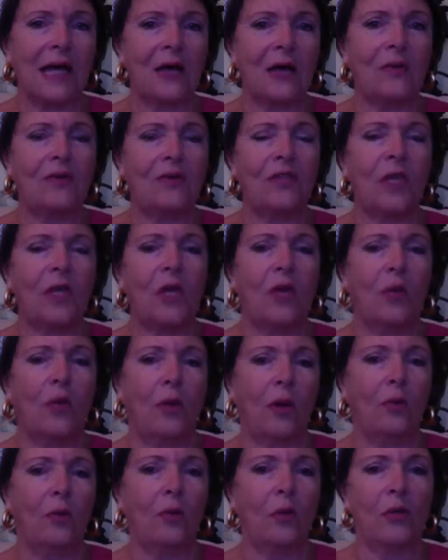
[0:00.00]

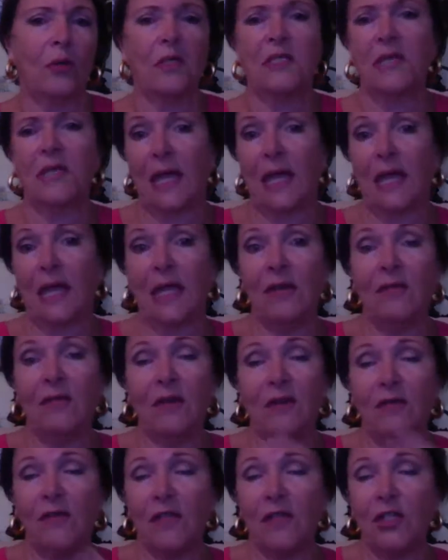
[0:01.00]
ourselves when we're
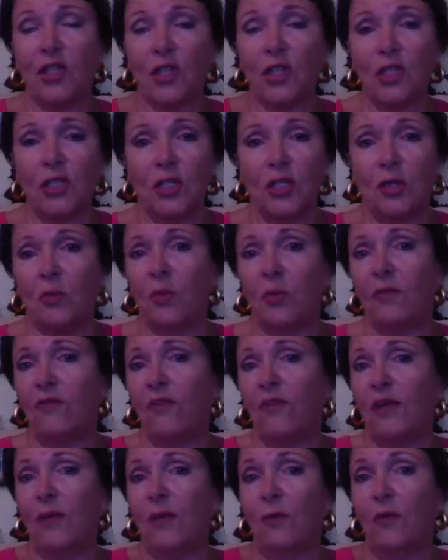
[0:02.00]
sick, even if it's just
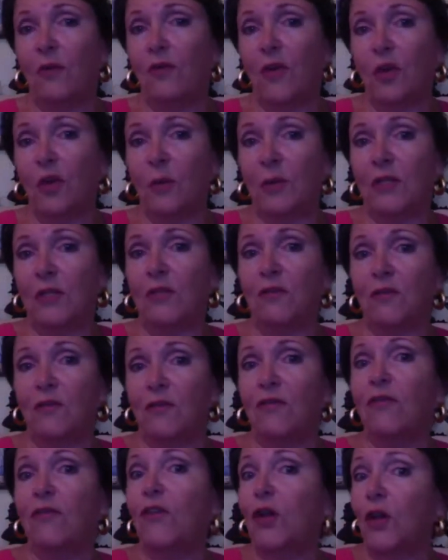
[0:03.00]
that we've got a bit of
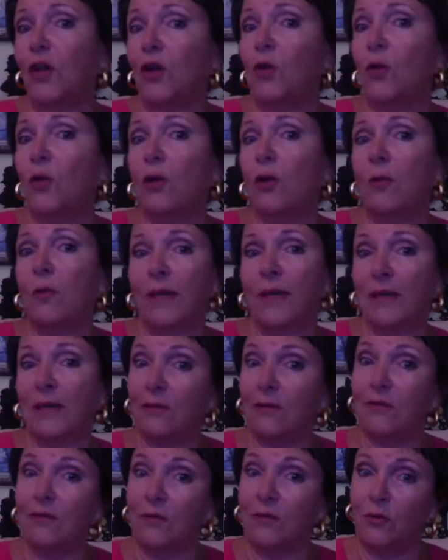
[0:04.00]
the flu or a bit
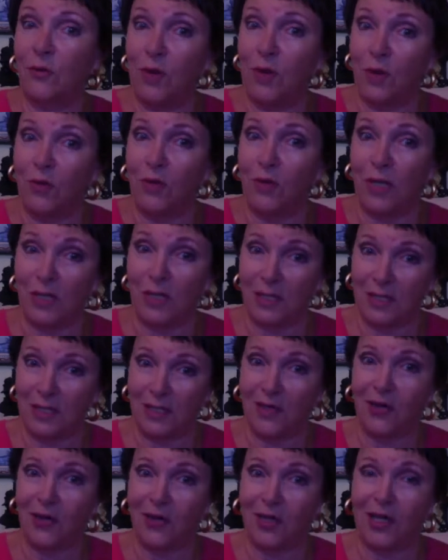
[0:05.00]
of pneumonia,
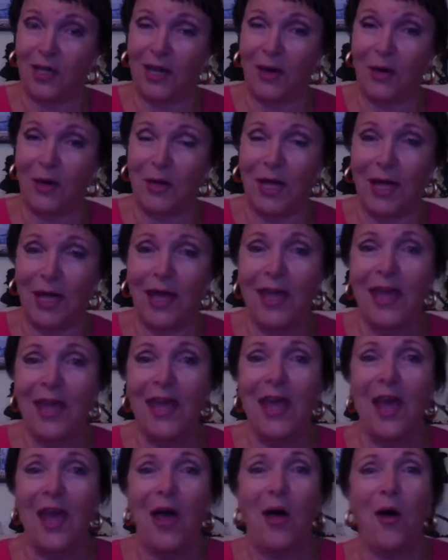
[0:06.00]
still you can hear it there,
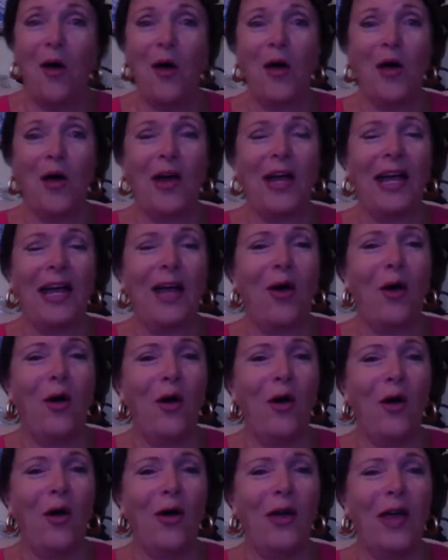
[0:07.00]
or
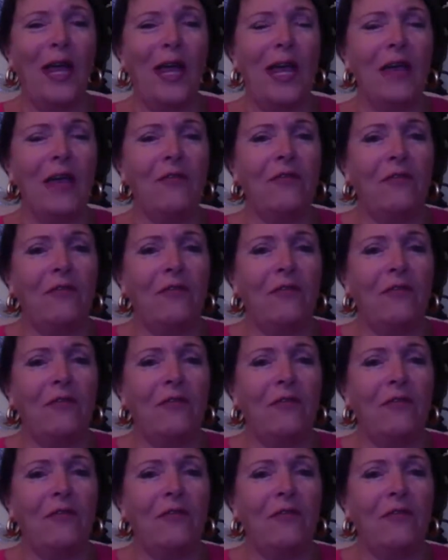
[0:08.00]
if